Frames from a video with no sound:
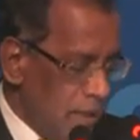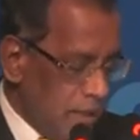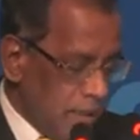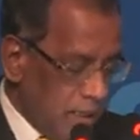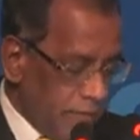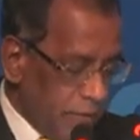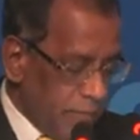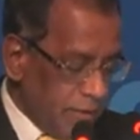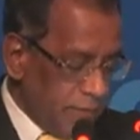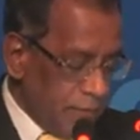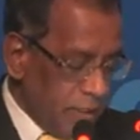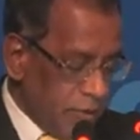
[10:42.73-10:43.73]
Government
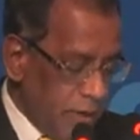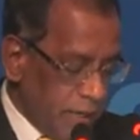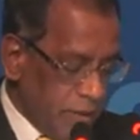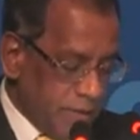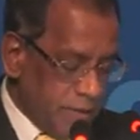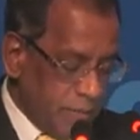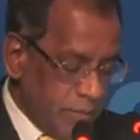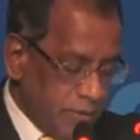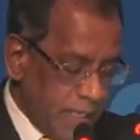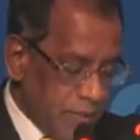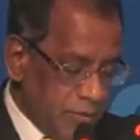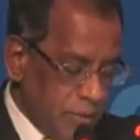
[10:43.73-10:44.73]
fully reckons the
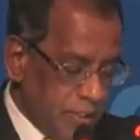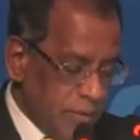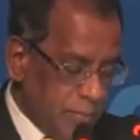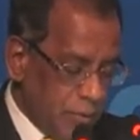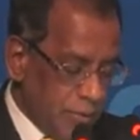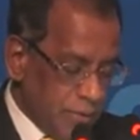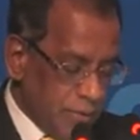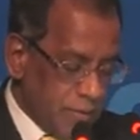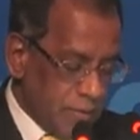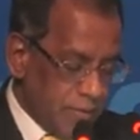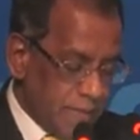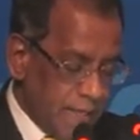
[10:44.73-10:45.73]
potential and importance
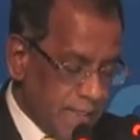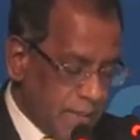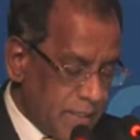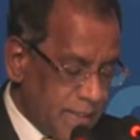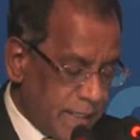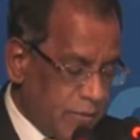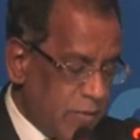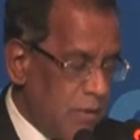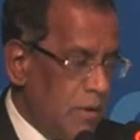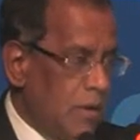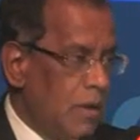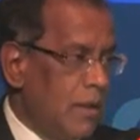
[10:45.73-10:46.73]
of the SME sector
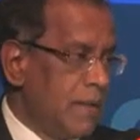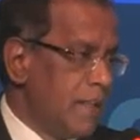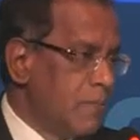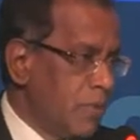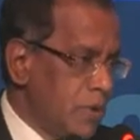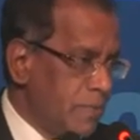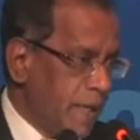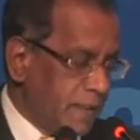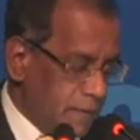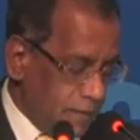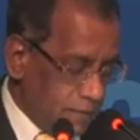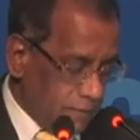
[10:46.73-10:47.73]
in this
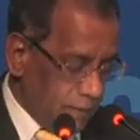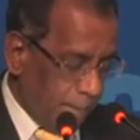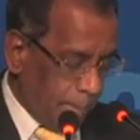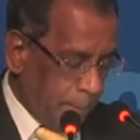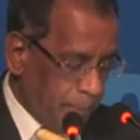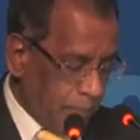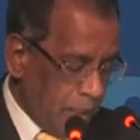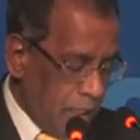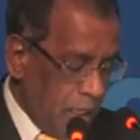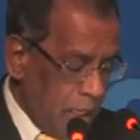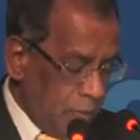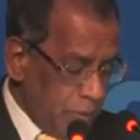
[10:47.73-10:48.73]
perspective.
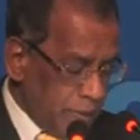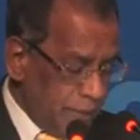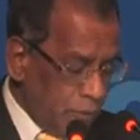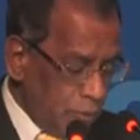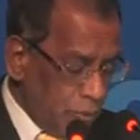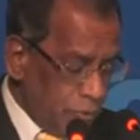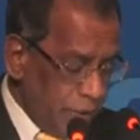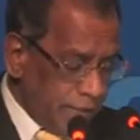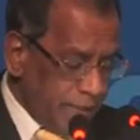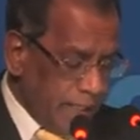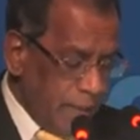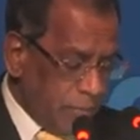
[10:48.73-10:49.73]
With a view to
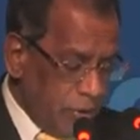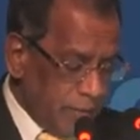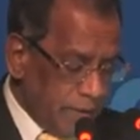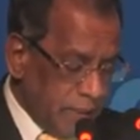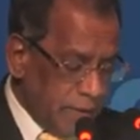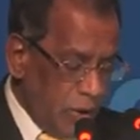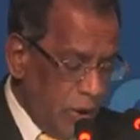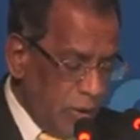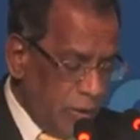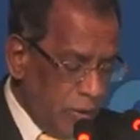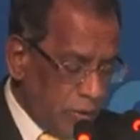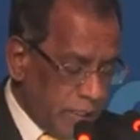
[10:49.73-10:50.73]
creating employment and
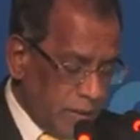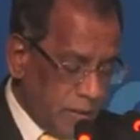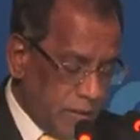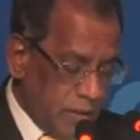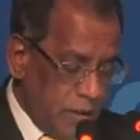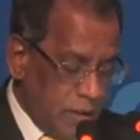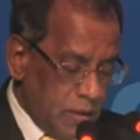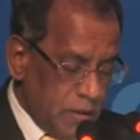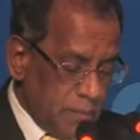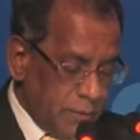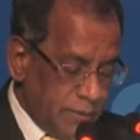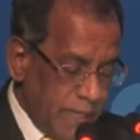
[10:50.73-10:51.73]
unlocking the
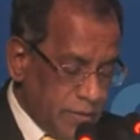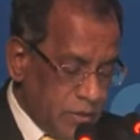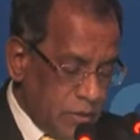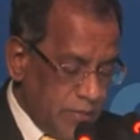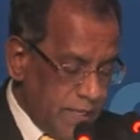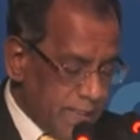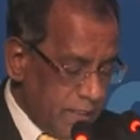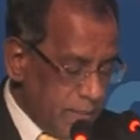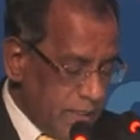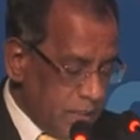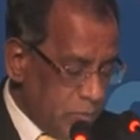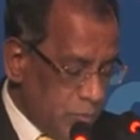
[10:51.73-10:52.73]
potential of
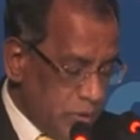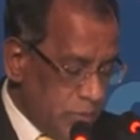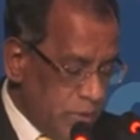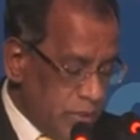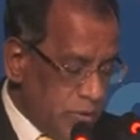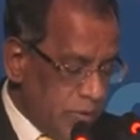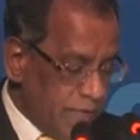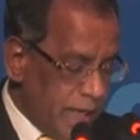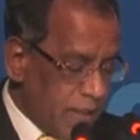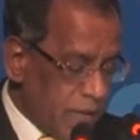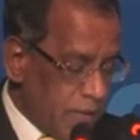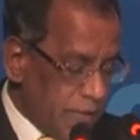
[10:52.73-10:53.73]
SMEs, which are major
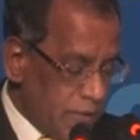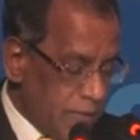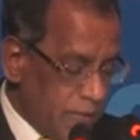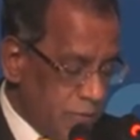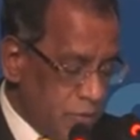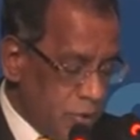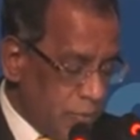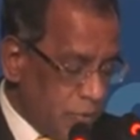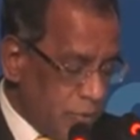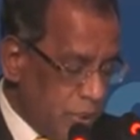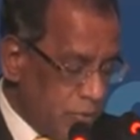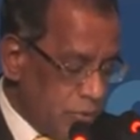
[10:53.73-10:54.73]
vehicles of job
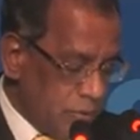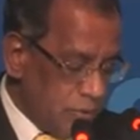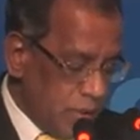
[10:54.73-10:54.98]
creation,